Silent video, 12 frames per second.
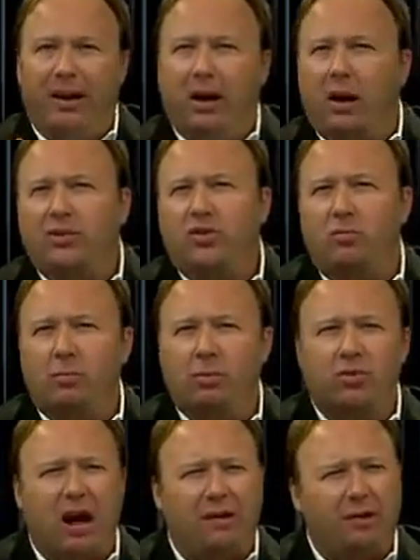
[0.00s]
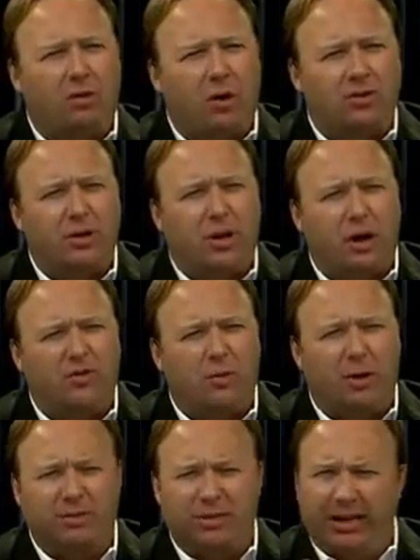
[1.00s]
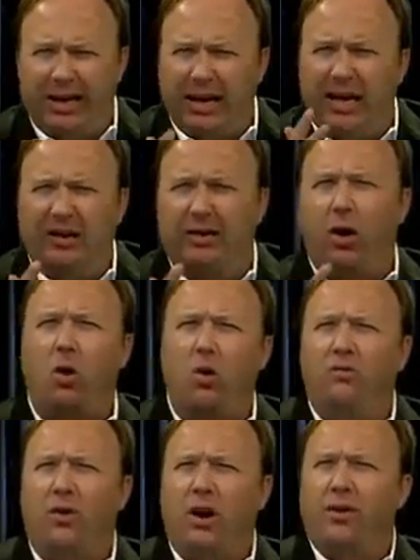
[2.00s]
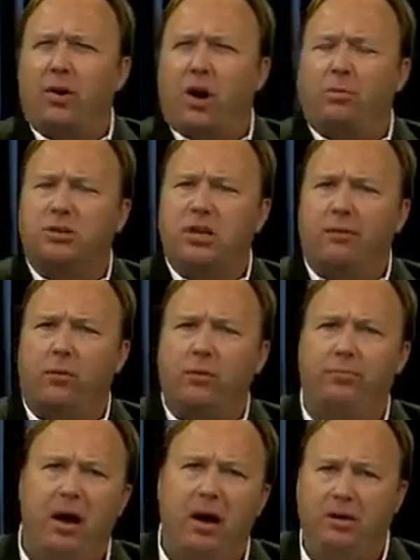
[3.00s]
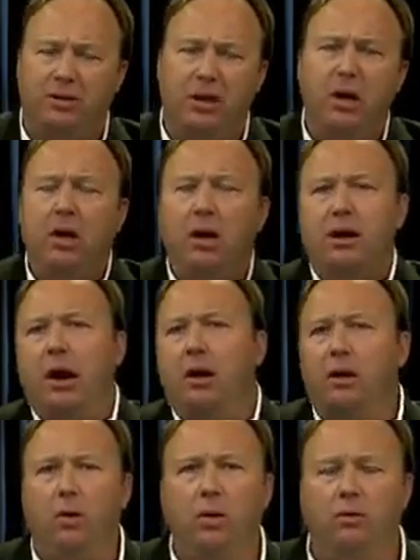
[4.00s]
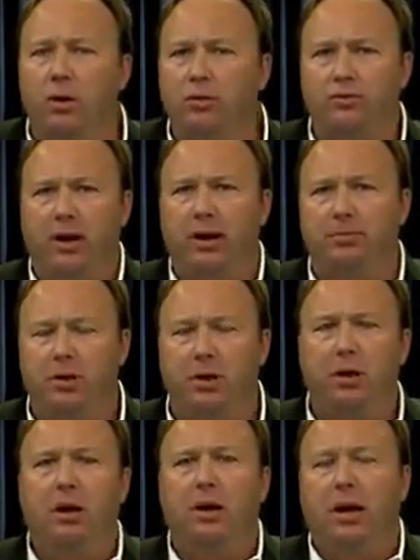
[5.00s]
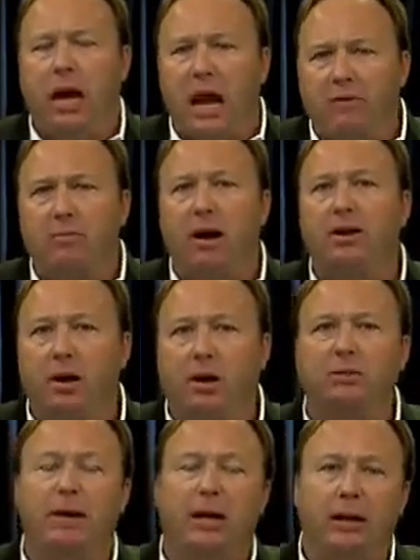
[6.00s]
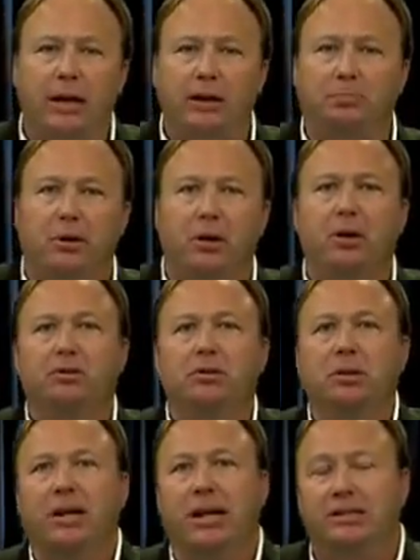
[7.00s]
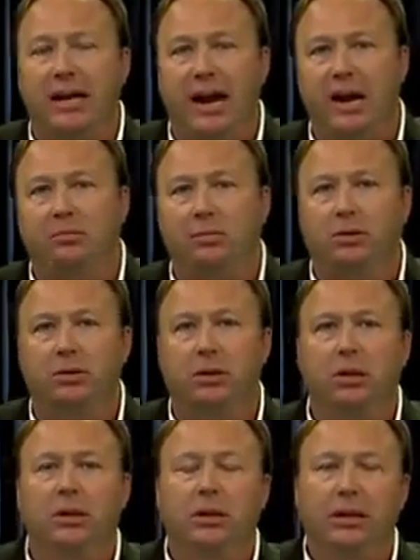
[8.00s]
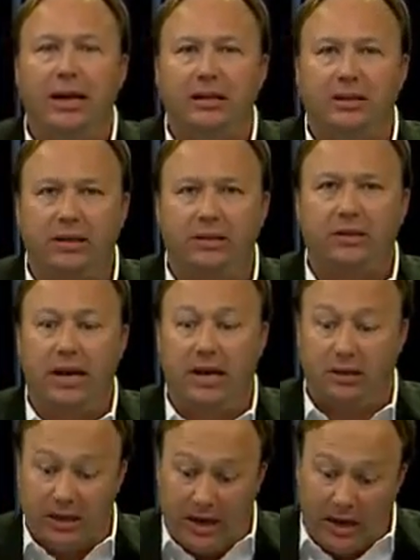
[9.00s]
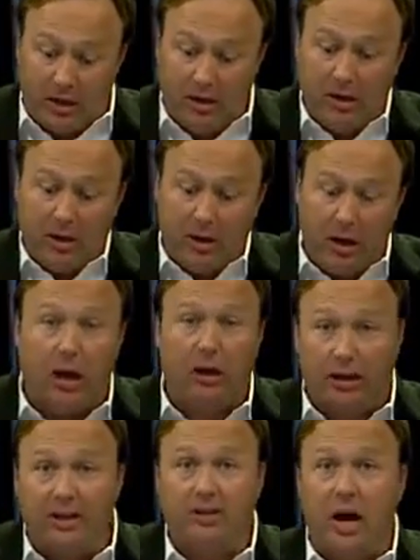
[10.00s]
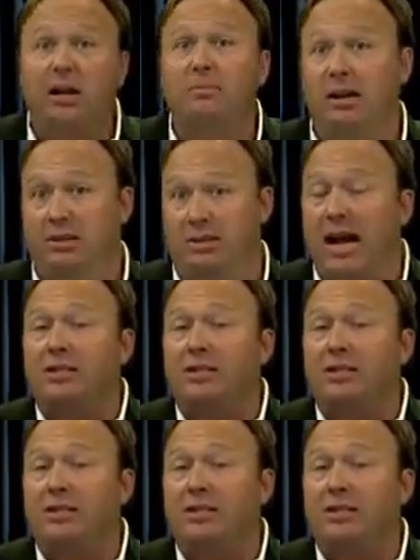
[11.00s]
But I also remember driving across the country when I was a kid, and the whole front of the car was covered with bugs. Now I go on road trips. Everybody talks about less birds, less animals, less insects, and less honeybees.